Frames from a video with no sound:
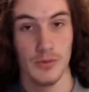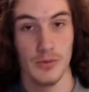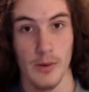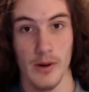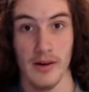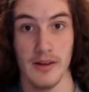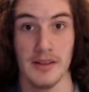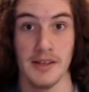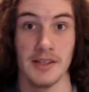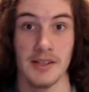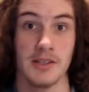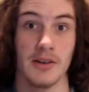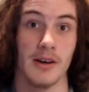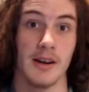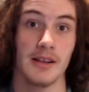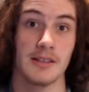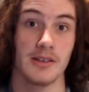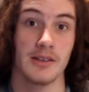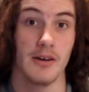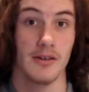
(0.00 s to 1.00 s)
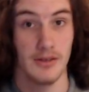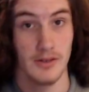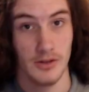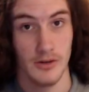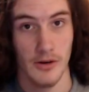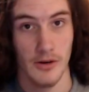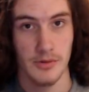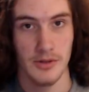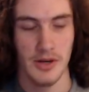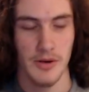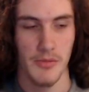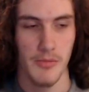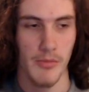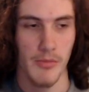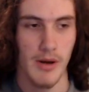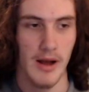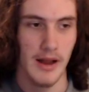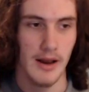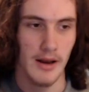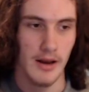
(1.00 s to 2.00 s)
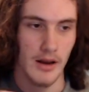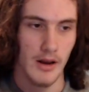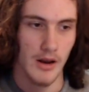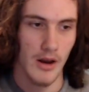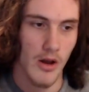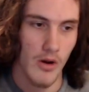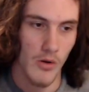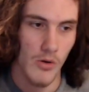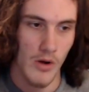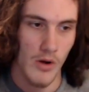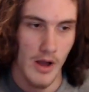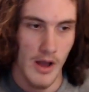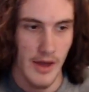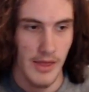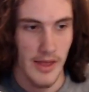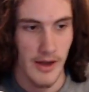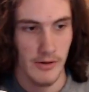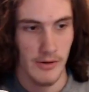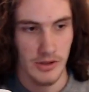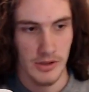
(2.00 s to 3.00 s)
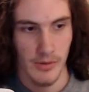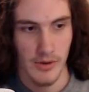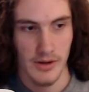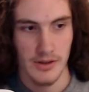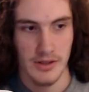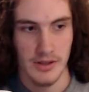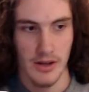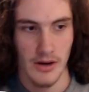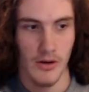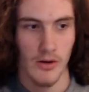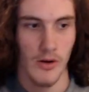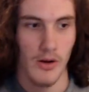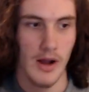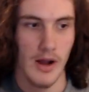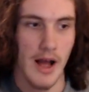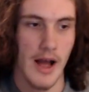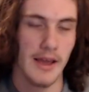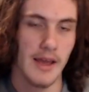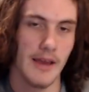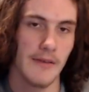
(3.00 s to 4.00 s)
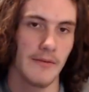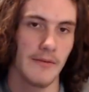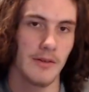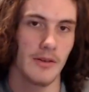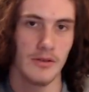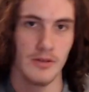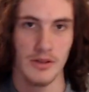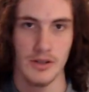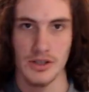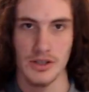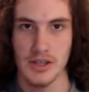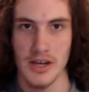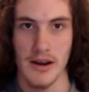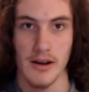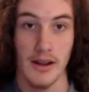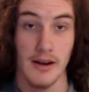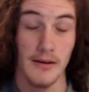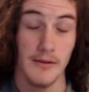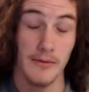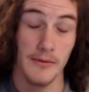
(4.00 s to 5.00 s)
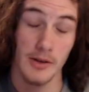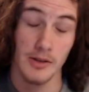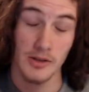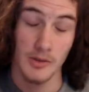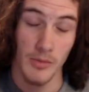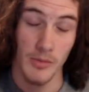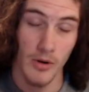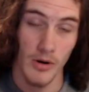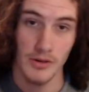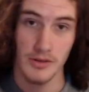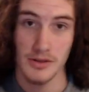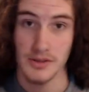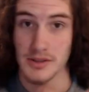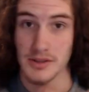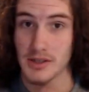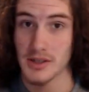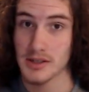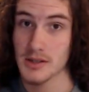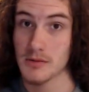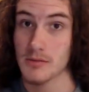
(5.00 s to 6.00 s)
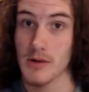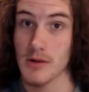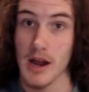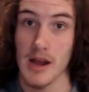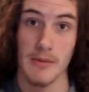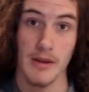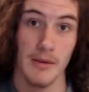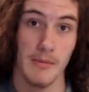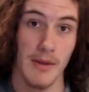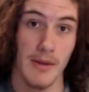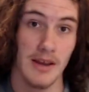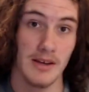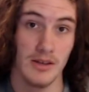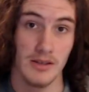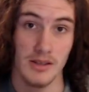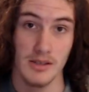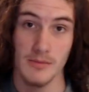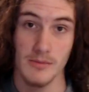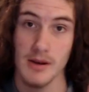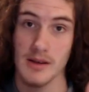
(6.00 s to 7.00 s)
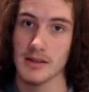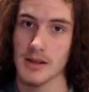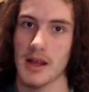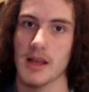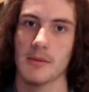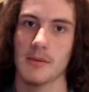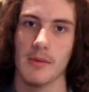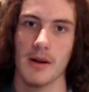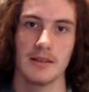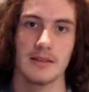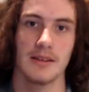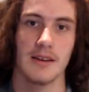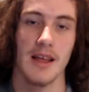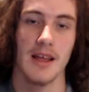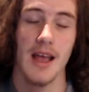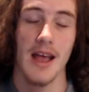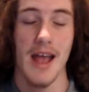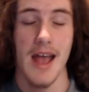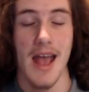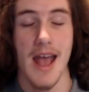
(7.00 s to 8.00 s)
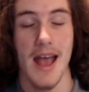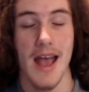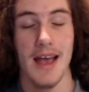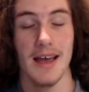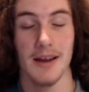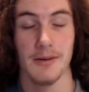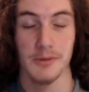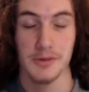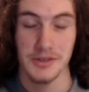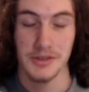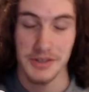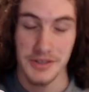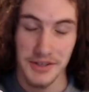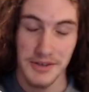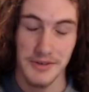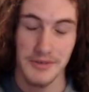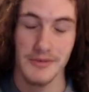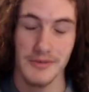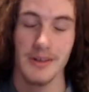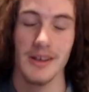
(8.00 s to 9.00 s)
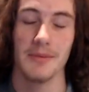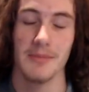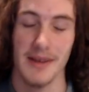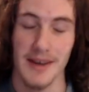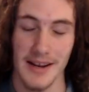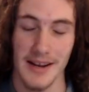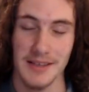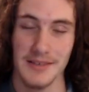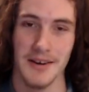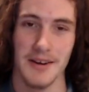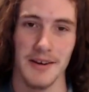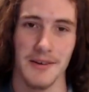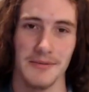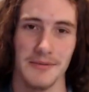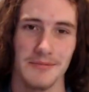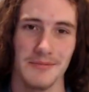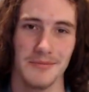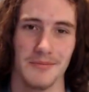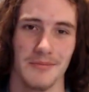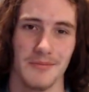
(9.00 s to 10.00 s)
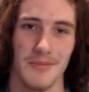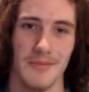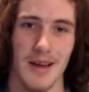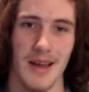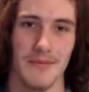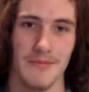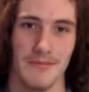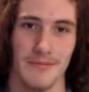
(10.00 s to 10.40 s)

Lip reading: Twitter and Discord links are in the description below. That was your boy Hokage. If you're new to this channel and if you're into Boruto, consider subscribing. Make sure to smash the like button, and I will see you in my next video. Bye.